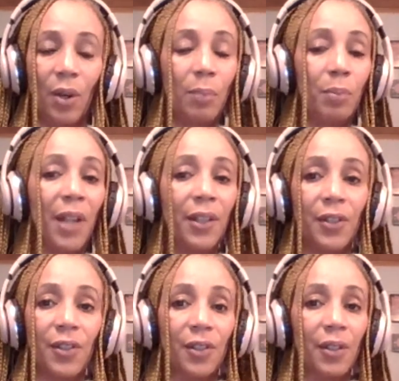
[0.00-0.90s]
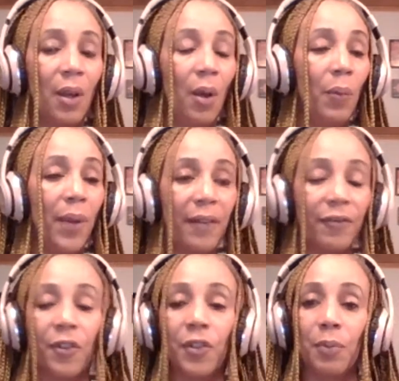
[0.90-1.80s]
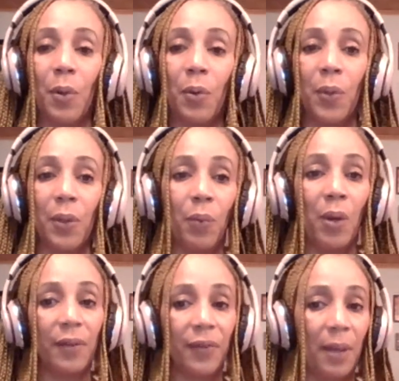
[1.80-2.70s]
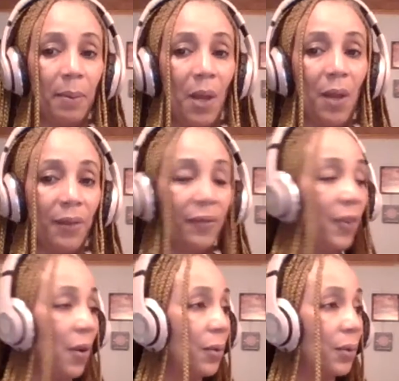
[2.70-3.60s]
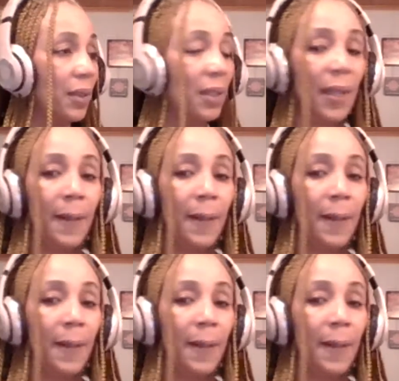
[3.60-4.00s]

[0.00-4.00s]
Her brothers, when I first spoke with one of them on the phone,